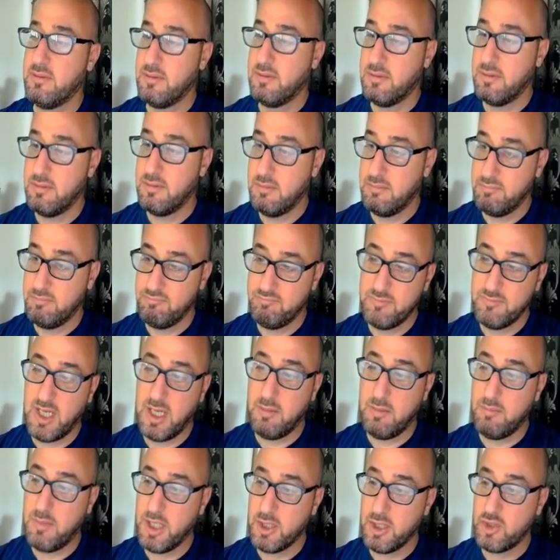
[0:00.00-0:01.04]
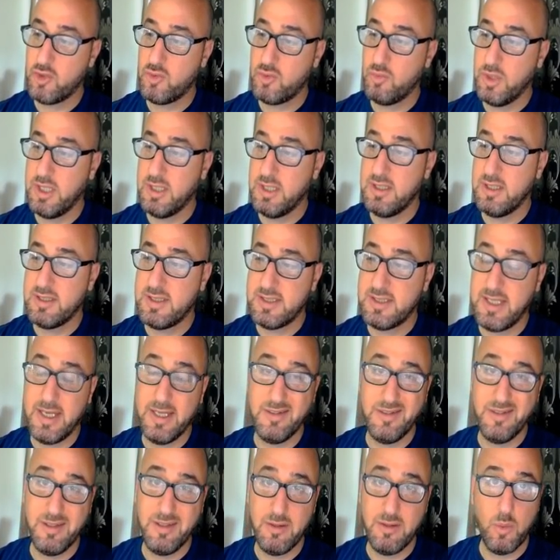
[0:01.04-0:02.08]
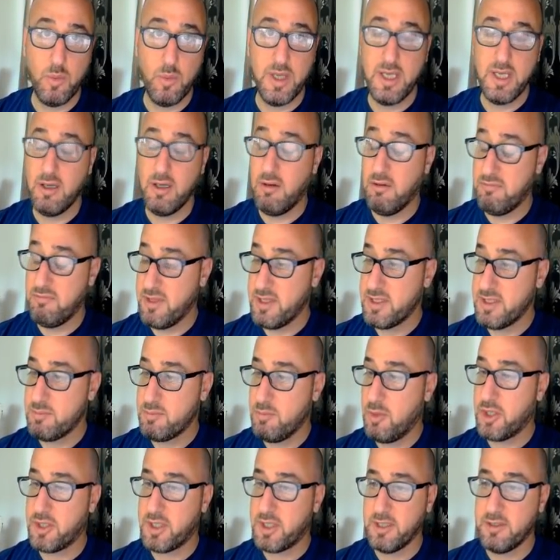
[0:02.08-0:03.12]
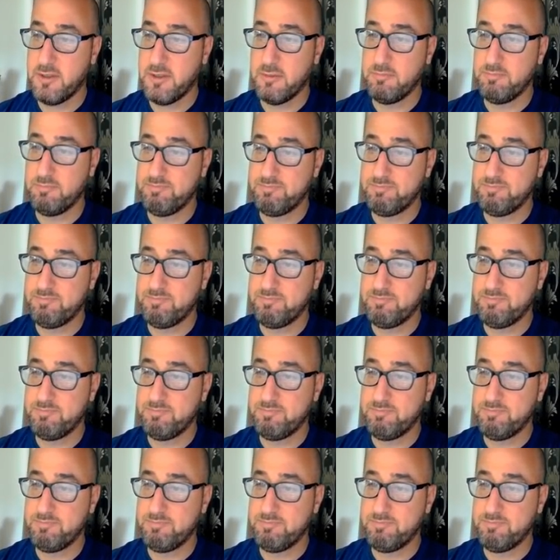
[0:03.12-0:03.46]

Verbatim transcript: mm, not much will stand in the way of this market